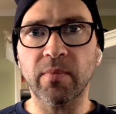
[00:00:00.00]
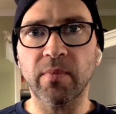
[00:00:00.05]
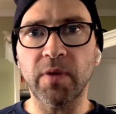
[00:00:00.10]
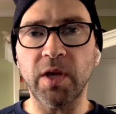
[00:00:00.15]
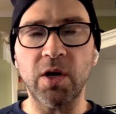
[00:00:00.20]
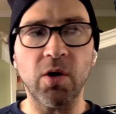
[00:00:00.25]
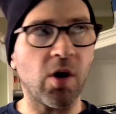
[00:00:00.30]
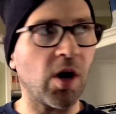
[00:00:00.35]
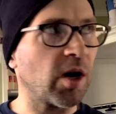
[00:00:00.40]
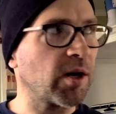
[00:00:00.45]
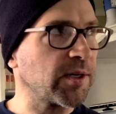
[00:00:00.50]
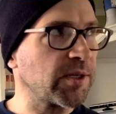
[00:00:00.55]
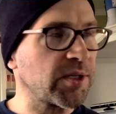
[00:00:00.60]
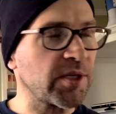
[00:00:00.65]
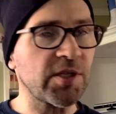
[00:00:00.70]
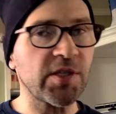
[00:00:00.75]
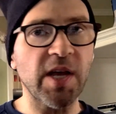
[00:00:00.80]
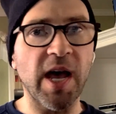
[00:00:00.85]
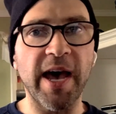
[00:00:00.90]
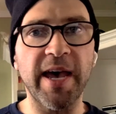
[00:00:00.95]
Our
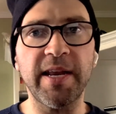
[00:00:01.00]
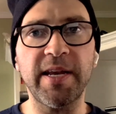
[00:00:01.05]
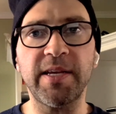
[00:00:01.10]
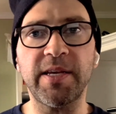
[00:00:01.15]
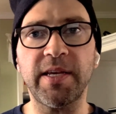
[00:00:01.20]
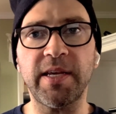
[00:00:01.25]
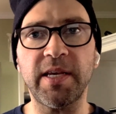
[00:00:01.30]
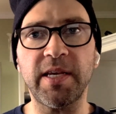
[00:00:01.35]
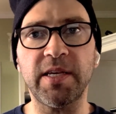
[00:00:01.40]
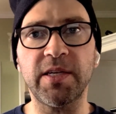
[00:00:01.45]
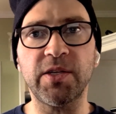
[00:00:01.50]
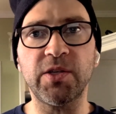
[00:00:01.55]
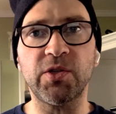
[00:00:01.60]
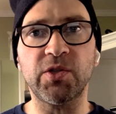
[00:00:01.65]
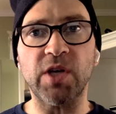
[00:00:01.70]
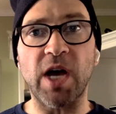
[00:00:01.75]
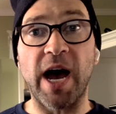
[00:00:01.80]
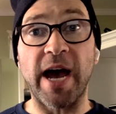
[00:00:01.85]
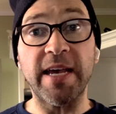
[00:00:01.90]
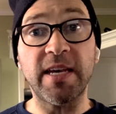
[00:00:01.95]
society
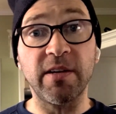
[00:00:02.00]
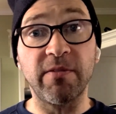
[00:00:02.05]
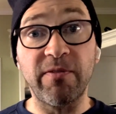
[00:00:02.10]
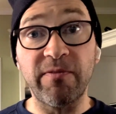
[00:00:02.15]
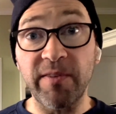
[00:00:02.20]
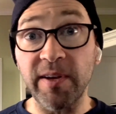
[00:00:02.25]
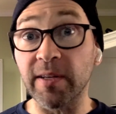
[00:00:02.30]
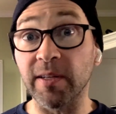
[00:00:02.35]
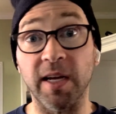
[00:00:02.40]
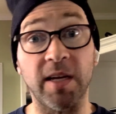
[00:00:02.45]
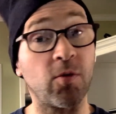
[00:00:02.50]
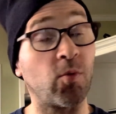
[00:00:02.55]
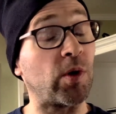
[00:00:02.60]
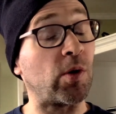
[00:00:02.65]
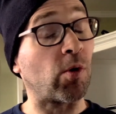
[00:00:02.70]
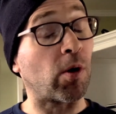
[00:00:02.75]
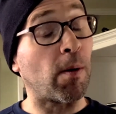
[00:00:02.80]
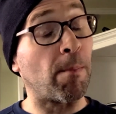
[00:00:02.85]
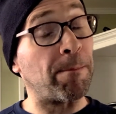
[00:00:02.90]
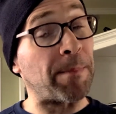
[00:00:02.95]
I could feel it. We
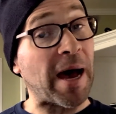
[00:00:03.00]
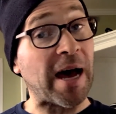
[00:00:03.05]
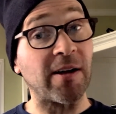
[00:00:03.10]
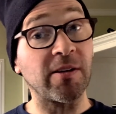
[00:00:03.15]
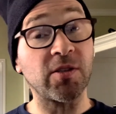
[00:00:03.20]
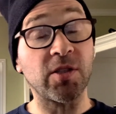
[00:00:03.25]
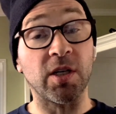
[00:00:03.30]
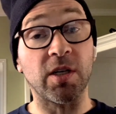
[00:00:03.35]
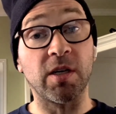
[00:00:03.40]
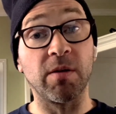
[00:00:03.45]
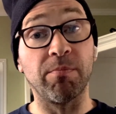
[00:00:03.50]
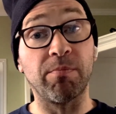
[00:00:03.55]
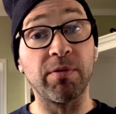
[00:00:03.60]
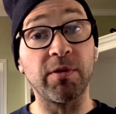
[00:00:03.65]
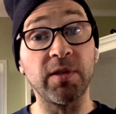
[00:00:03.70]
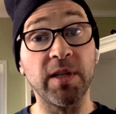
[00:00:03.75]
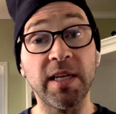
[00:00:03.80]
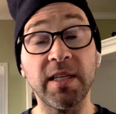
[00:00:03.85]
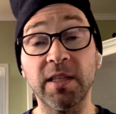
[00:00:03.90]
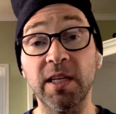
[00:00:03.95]
were about to
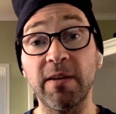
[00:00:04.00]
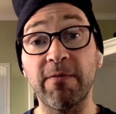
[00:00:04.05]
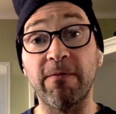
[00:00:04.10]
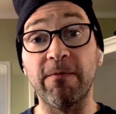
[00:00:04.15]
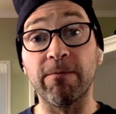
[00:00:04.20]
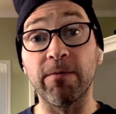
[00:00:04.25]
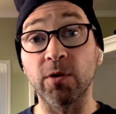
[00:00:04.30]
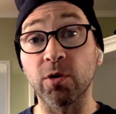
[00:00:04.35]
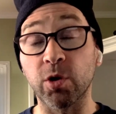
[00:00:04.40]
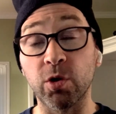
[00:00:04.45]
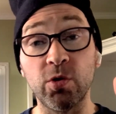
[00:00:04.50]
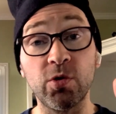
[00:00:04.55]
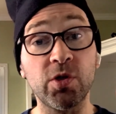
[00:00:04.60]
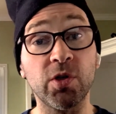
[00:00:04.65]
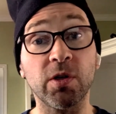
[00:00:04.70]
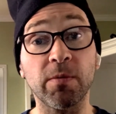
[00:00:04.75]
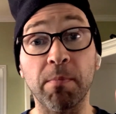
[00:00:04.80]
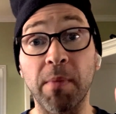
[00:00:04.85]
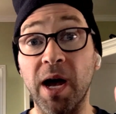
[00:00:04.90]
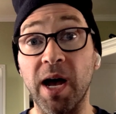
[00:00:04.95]
completely lose
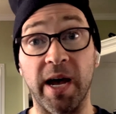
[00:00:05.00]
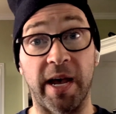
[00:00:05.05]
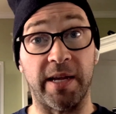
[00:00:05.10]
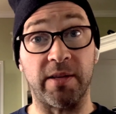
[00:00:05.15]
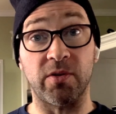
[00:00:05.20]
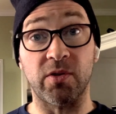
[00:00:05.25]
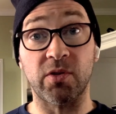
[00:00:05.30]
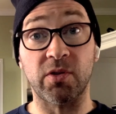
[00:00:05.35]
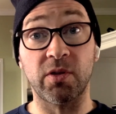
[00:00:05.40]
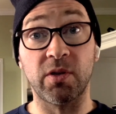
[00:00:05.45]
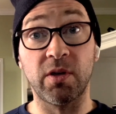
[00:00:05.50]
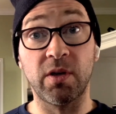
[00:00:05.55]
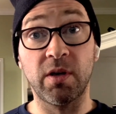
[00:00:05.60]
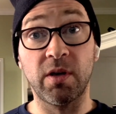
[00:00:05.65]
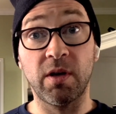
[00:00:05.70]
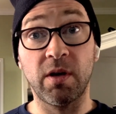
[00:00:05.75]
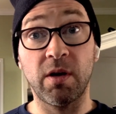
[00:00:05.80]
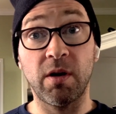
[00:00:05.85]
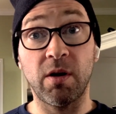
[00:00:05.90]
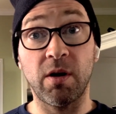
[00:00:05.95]
our minds
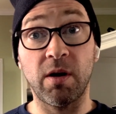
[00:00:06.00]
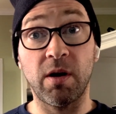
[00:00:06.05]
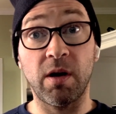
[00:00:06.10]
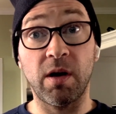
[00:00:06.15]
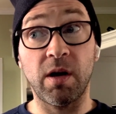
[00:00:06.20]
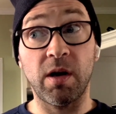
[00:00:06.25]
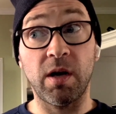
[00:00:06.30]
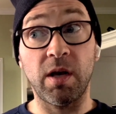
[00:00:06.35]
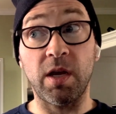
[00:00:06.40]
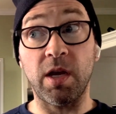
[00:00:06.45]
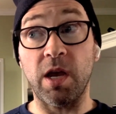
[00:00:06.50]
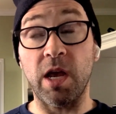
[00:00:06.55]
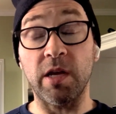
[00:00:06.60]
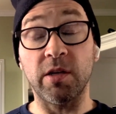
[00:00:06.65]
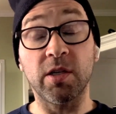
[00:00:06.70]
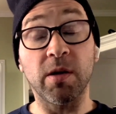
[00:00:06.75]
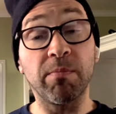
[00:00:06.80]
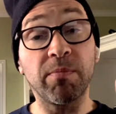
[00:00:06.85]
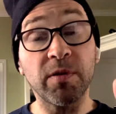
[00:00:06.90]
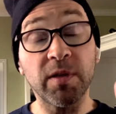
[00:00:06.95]
and
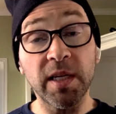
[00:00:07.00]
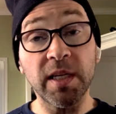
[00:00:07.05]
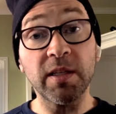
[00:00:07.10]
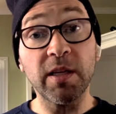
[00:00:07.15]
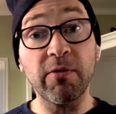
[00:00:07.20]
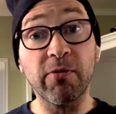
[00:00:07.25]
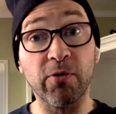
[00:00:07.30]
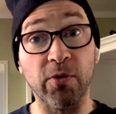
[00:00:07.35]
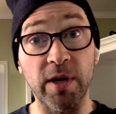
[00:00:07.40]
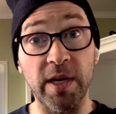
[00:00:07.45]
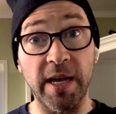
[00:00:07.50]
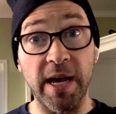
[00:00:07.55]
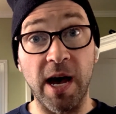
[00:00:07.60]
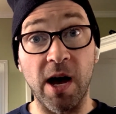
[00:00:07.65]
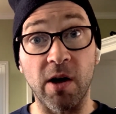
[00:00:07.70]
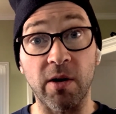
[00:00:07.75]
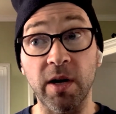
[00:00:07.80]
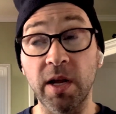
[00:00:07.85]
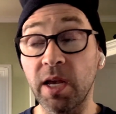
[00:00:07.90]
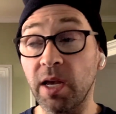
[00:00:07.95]
completely freak
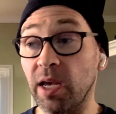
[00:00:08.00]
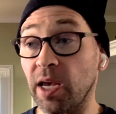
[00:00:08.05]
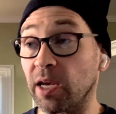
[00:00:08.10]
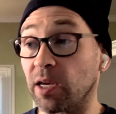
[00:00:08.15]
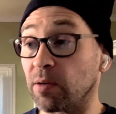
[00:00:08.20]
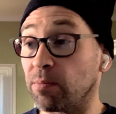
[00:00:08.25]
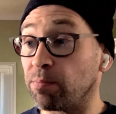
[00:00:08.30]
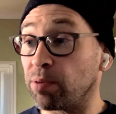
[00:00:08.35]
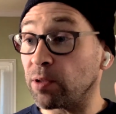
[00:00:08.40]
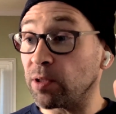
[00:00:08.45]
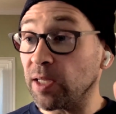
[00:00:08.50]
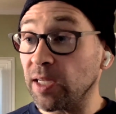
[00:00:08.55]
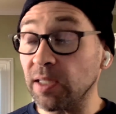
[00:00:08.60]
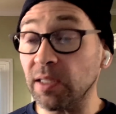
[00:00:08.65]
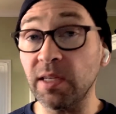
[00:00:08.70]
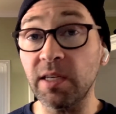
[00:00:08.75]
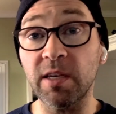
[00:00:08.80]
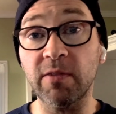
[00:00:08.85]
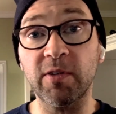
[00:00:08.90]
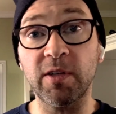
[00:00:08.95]
out and completely
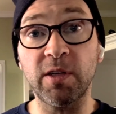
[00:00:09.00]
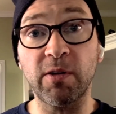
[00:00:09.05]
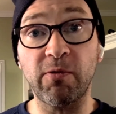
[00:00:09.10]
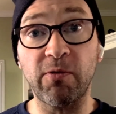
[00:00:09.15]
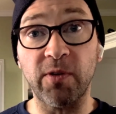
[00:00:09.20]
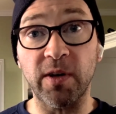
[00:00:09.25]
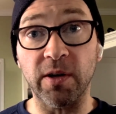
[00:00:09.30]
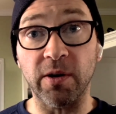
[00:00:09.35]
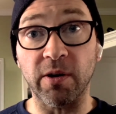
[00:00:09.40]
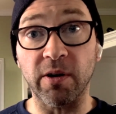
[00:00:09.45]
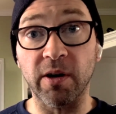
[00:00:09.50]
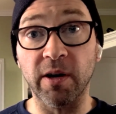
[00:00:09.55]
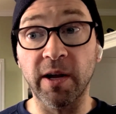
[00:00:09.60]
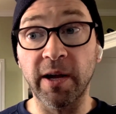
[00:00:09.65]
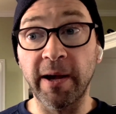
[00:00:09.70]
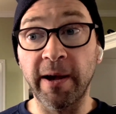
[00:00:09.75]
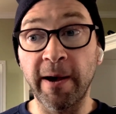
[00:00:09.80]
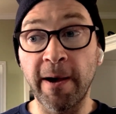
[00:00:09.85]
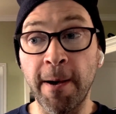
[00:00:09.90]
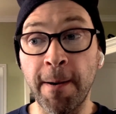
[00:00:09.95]
give into fear.
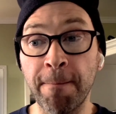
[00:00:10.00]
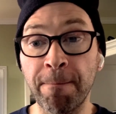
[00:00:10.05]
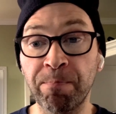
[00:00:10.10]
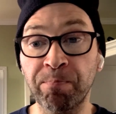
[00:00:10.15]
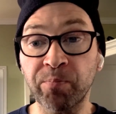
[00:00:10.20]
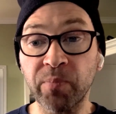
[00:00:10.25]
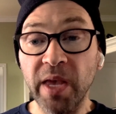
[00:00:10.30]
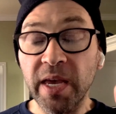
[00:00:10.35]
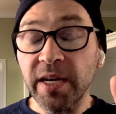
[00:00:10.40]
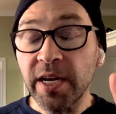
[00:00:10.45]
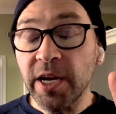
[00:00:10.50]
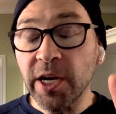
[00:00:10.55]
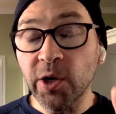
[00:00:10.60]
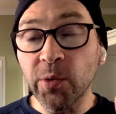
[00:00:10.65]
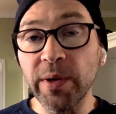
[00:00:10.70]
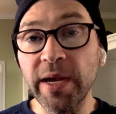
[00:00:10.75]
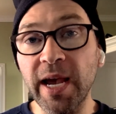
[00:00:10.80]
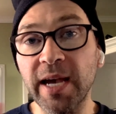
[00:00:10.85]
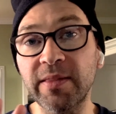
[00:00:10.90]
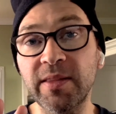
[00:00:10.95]
And here
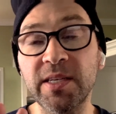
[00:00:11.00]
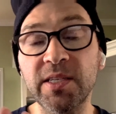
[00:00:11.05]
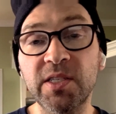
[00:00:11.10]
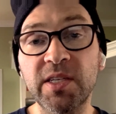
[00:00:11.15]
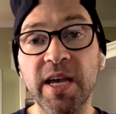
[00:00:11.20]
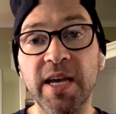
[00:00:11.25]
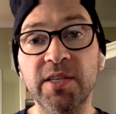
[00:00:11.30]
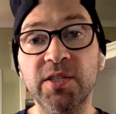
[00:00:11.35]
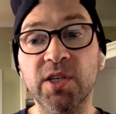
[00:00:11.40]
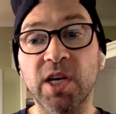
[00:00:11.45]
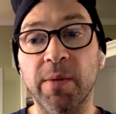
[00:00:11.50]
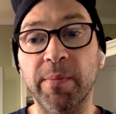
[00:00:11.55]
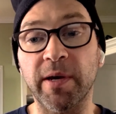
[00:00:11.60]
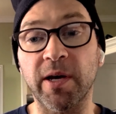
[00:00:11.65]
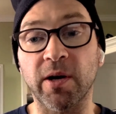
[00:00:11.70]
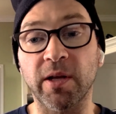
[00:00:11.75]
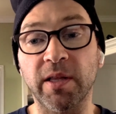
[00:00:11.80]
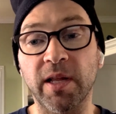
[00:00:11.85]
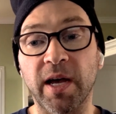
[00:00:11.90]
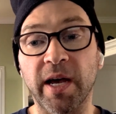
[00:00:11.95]
we had these tests coming
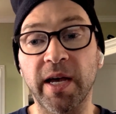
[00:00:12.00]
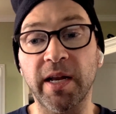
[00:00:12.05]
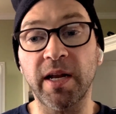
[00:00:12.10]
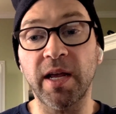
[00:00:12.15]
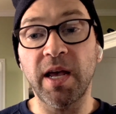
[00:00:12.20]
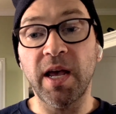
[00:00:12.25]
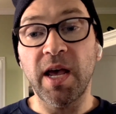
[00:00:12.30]
online.